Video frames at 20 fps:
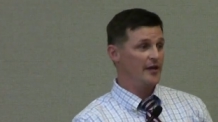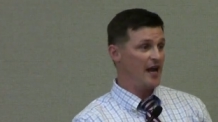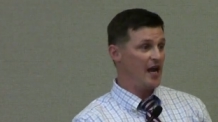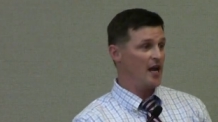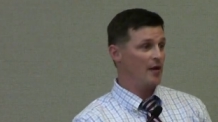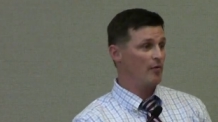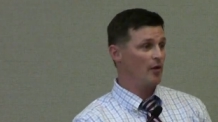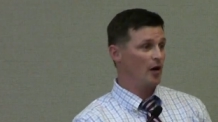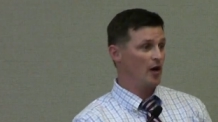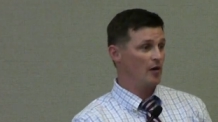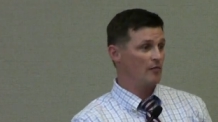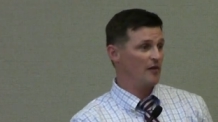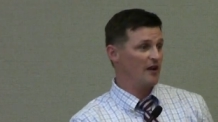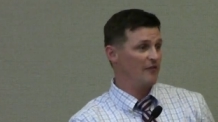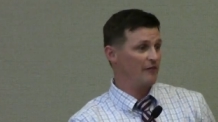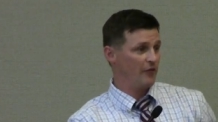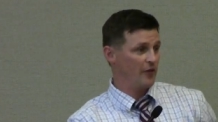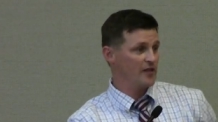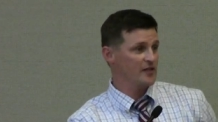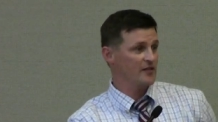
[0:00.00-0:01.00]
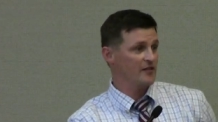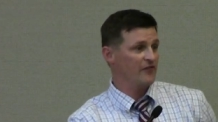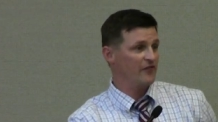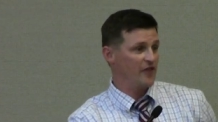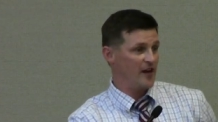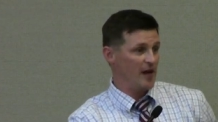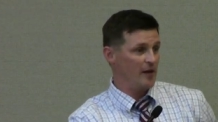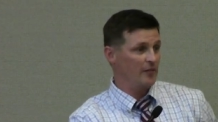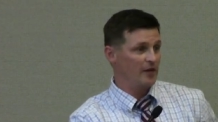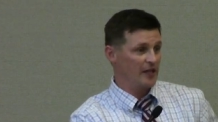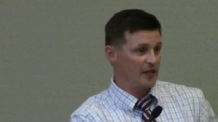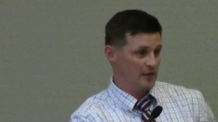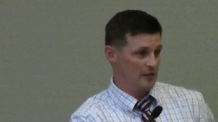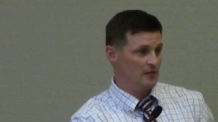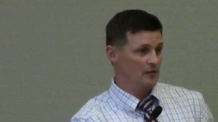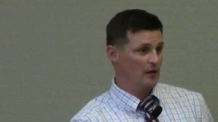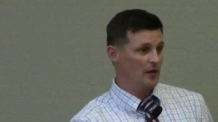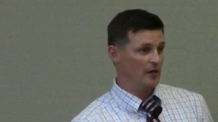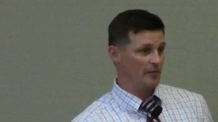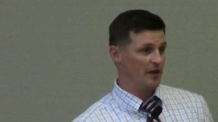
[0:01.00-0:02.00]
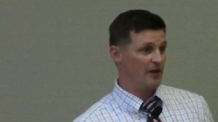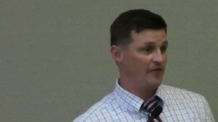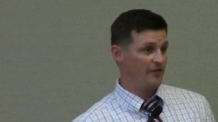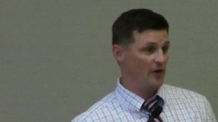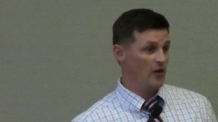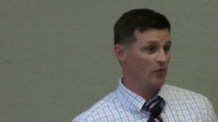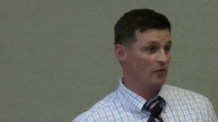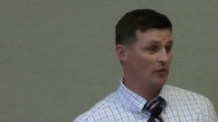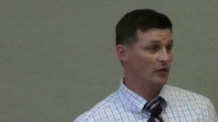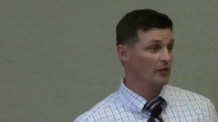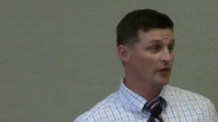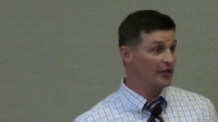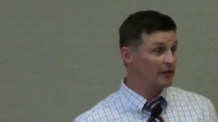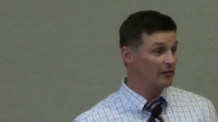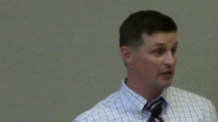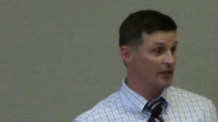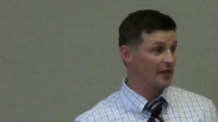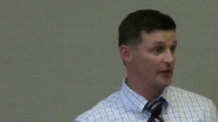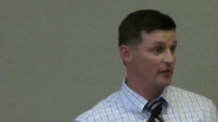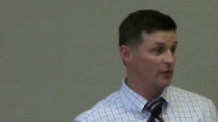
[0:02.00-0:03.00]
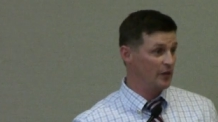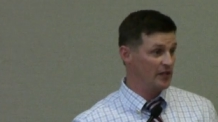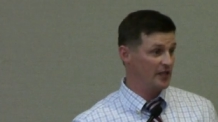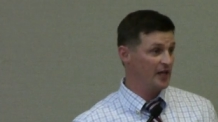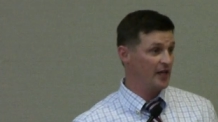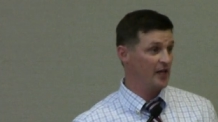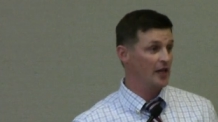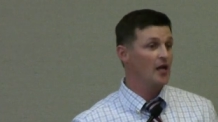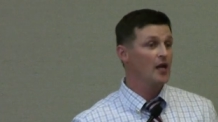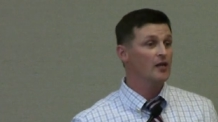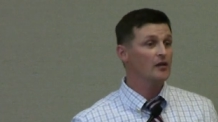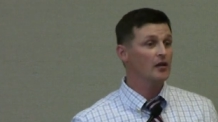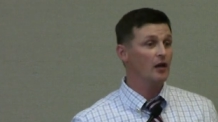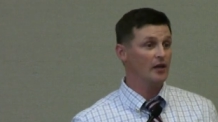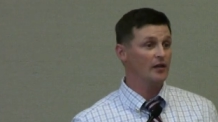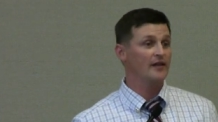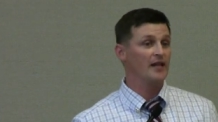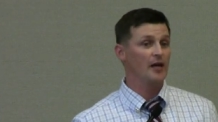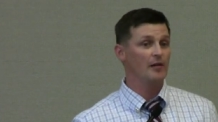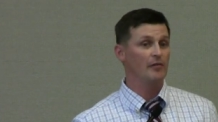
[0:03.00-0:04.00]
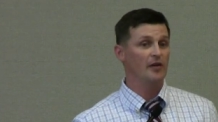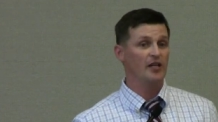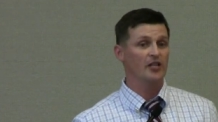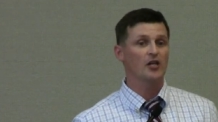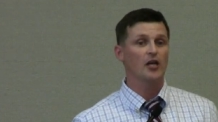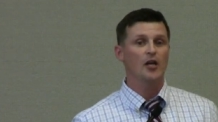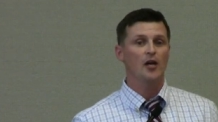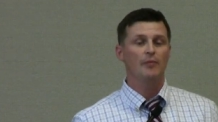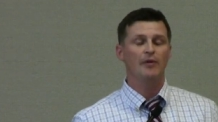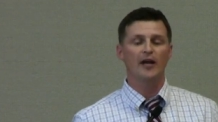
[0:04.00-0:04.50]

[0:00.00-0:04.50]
name on my friends and family on my phone. Literally, we did, talk that much.